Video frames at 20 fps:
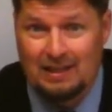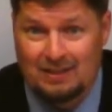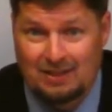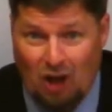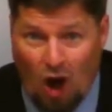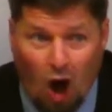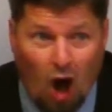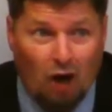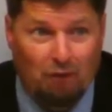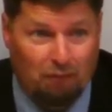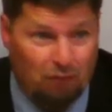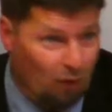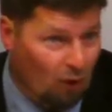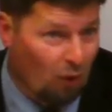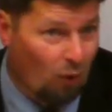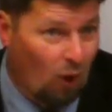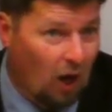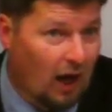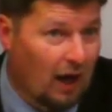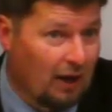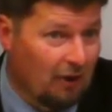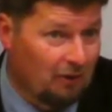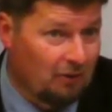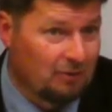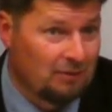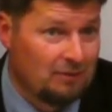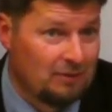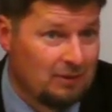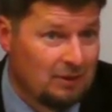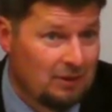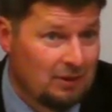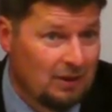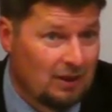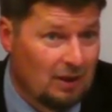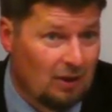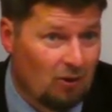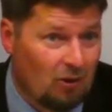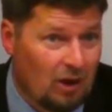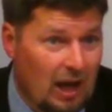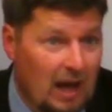gone for a while.
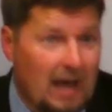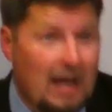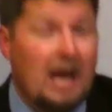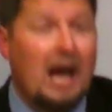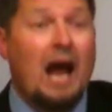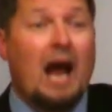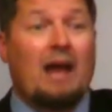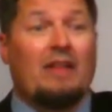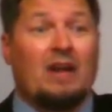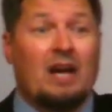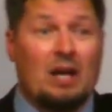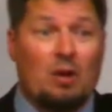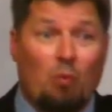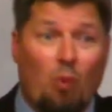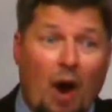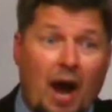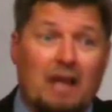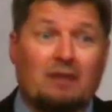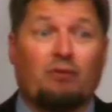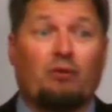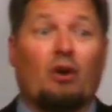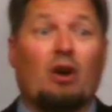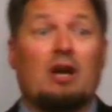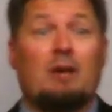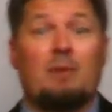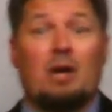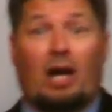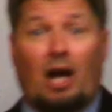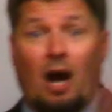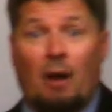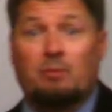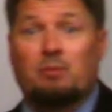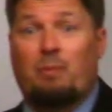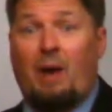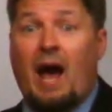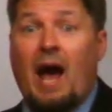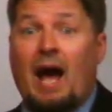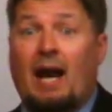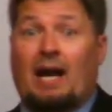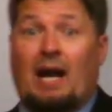Okay? And then he waits for him, he comes
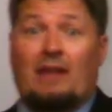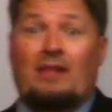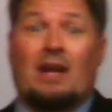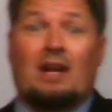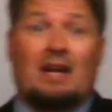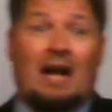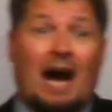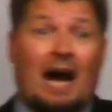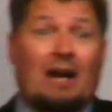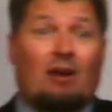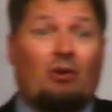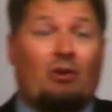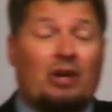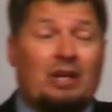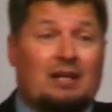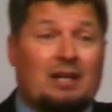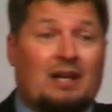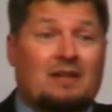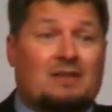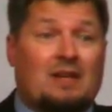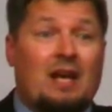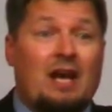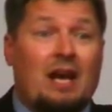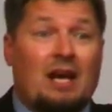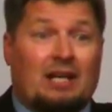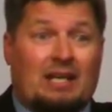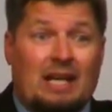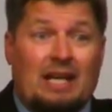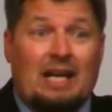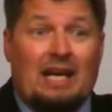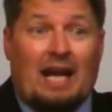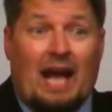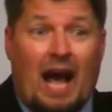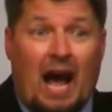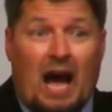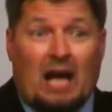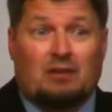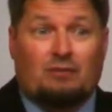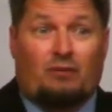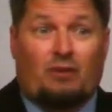back, and then not only does Gideon
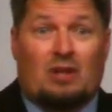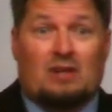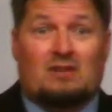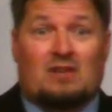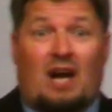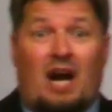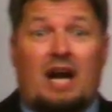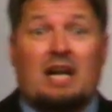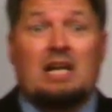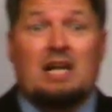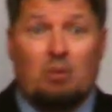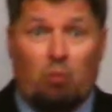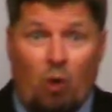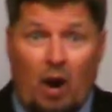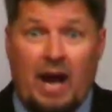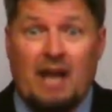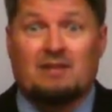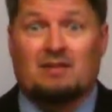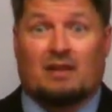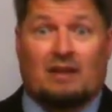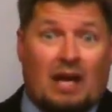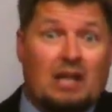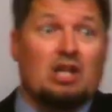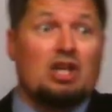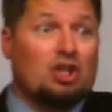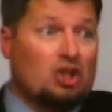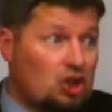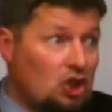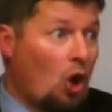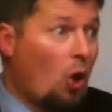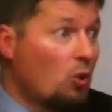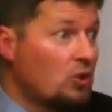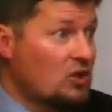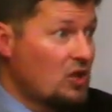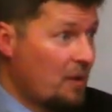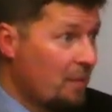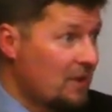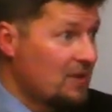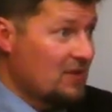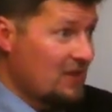ask for the sign, he waits, and then he shows
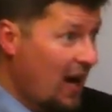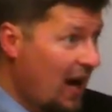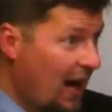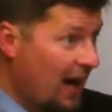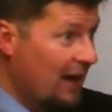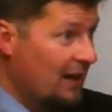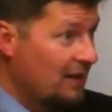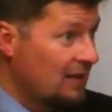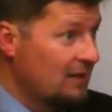him a sign